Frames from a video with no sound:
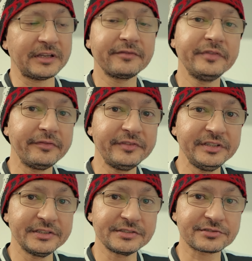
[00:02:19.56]
that
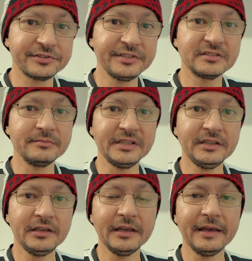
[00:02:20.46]
15-inch screen to
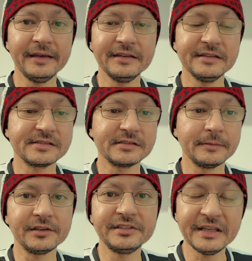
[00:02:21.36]
me is
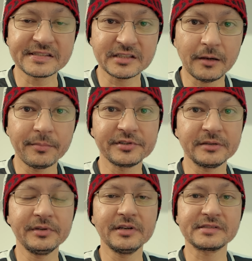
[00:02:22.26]
a decent
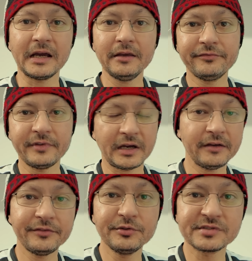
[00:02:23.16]
upgrade because I've
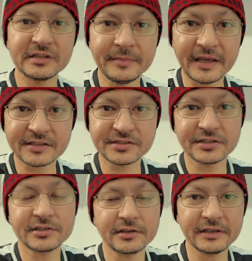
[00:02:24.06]
used them next to
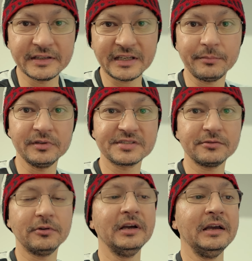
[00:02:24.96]
each other in the Apple
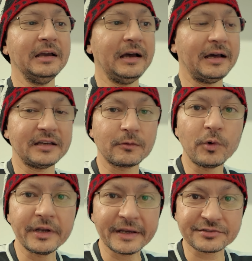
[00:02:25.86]
Store, and that
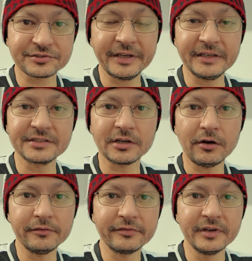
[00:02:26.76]
1 extra inch
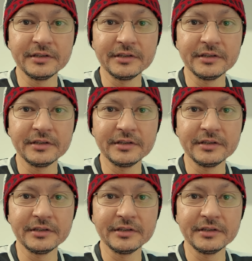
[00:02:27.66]
of